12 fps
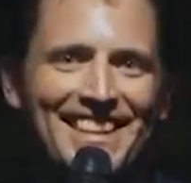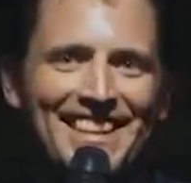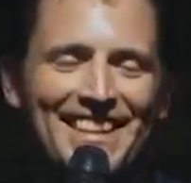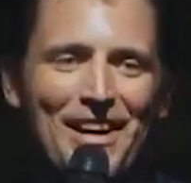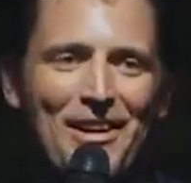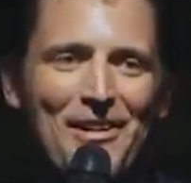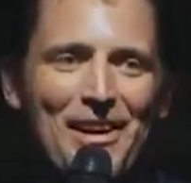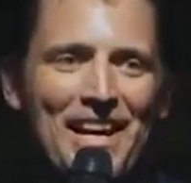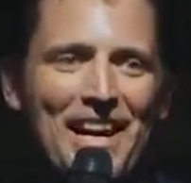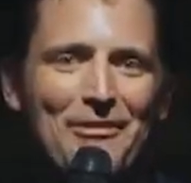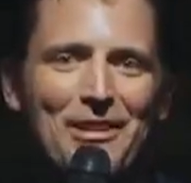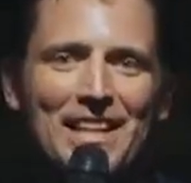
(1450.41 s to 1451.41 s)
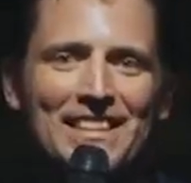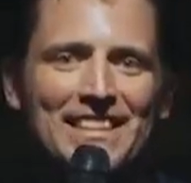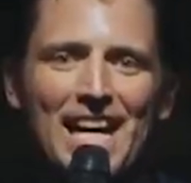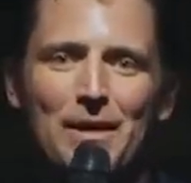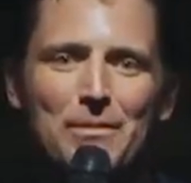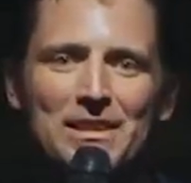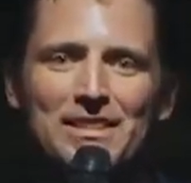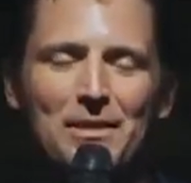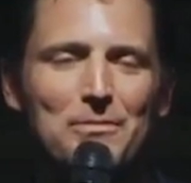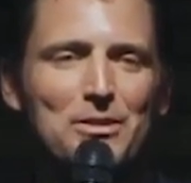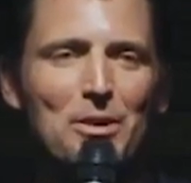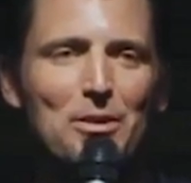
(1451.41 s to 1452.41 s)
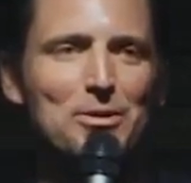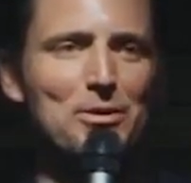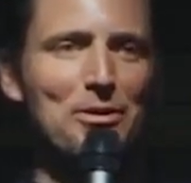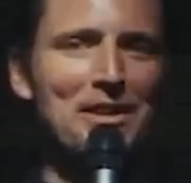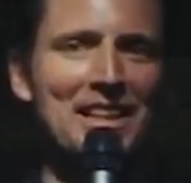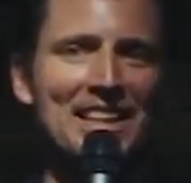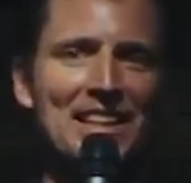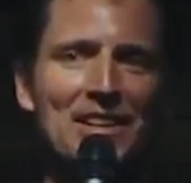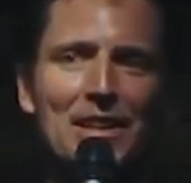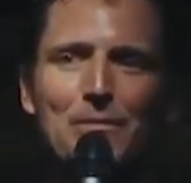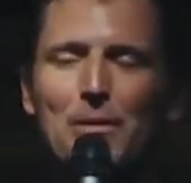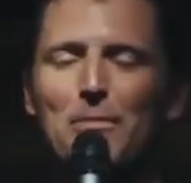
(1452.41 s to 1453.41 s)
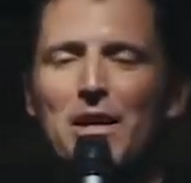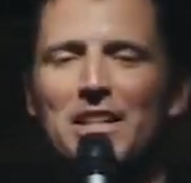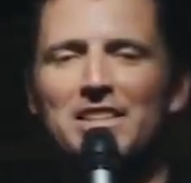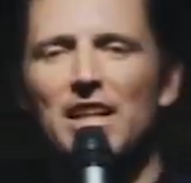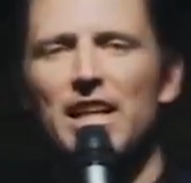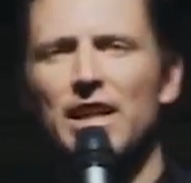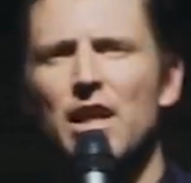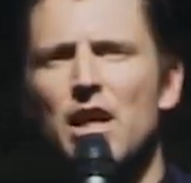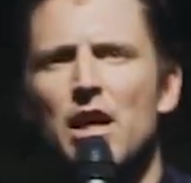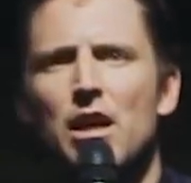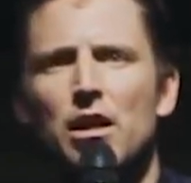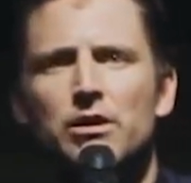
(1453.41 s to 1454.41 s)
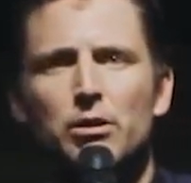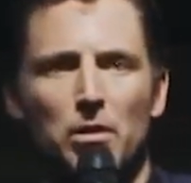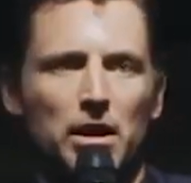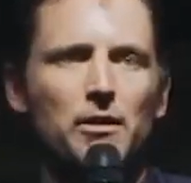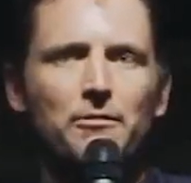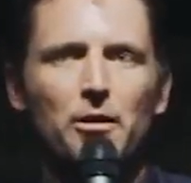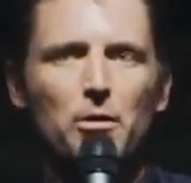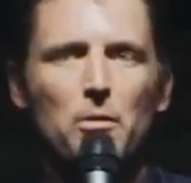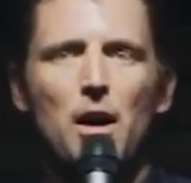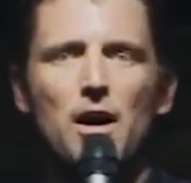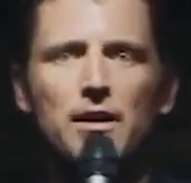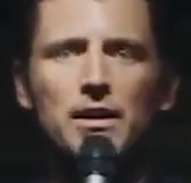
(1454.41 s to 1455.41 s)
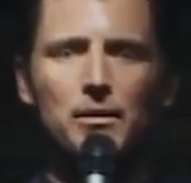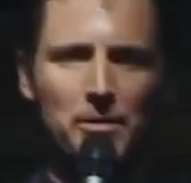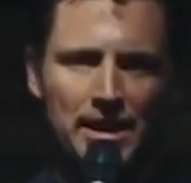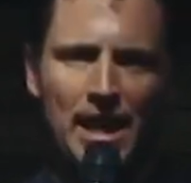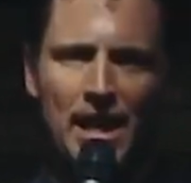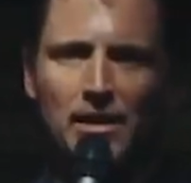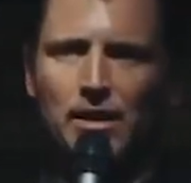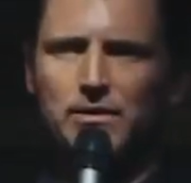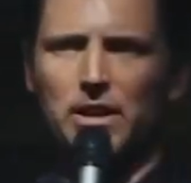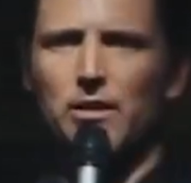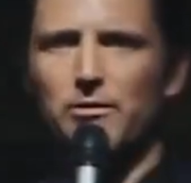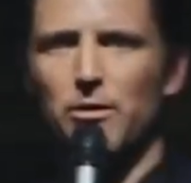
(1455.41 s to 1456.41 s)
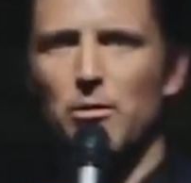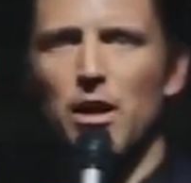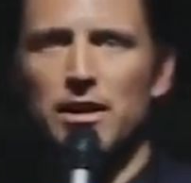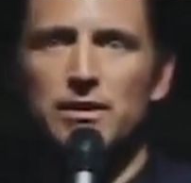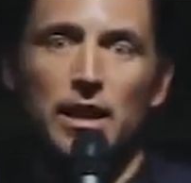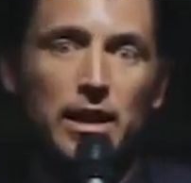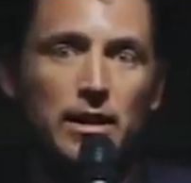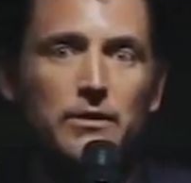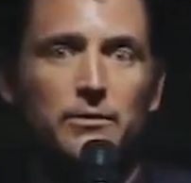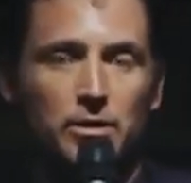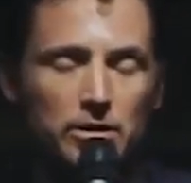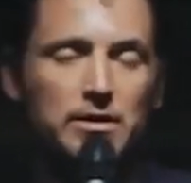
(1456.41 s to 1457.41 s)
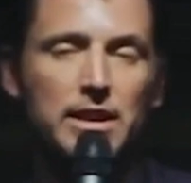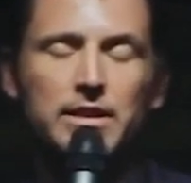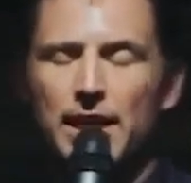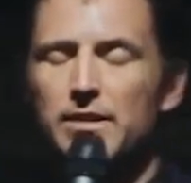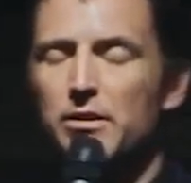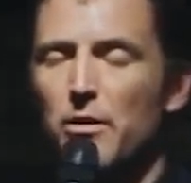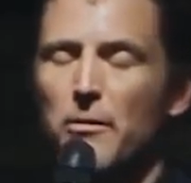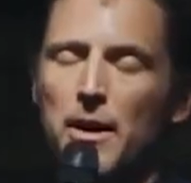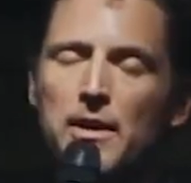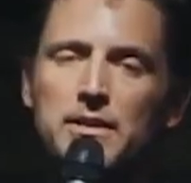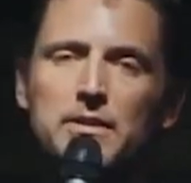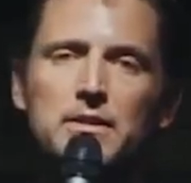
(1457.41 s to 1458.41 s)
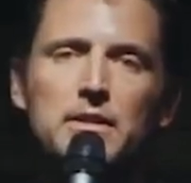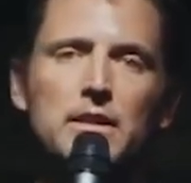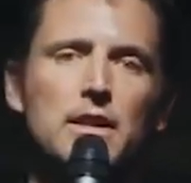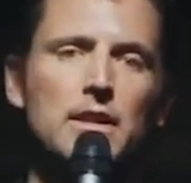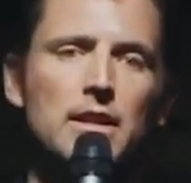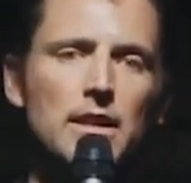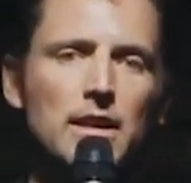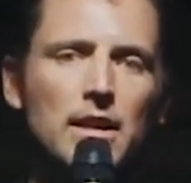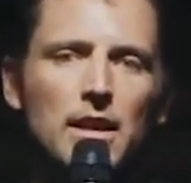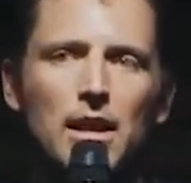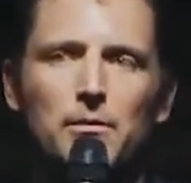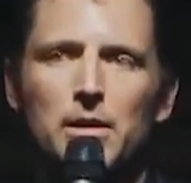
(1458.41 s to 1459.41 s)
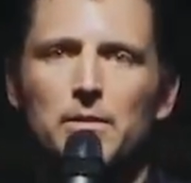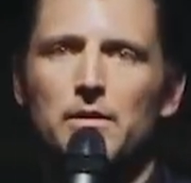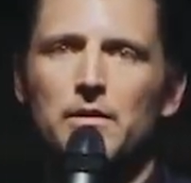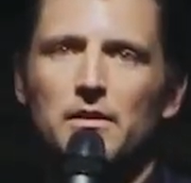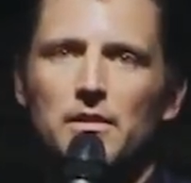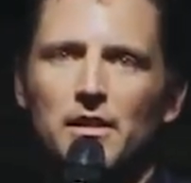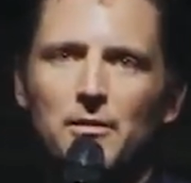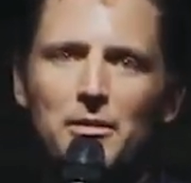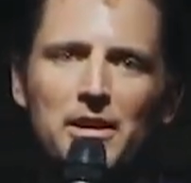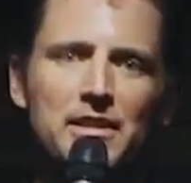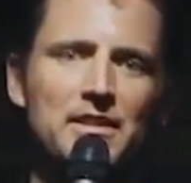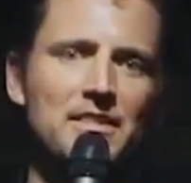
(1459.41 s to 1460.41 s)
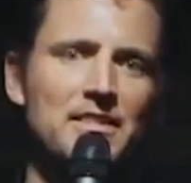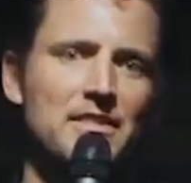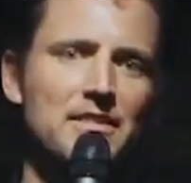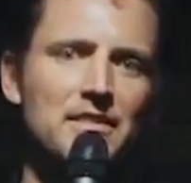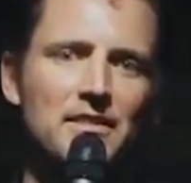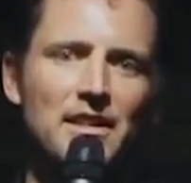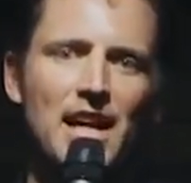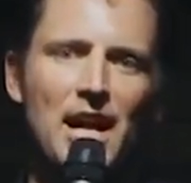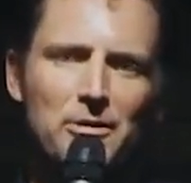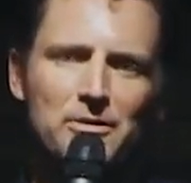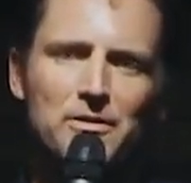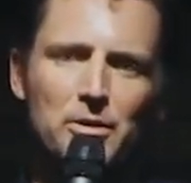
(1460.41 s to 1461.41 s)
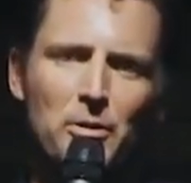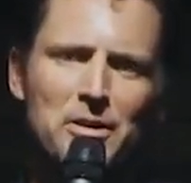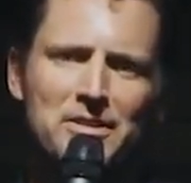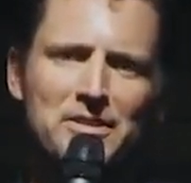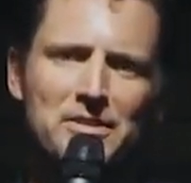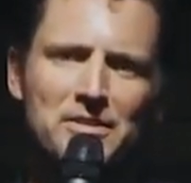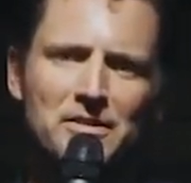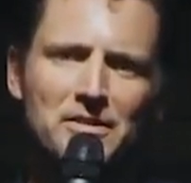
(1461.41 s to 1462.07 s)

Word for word: You know, and everything's got to be some social thing. You know, like my buddy's like, Do you want to go for a walk? I'm like, Yeah, I'd love to go for a walk. He's like, For skin cancer awareness? I'm like, I'm like, Outdoors?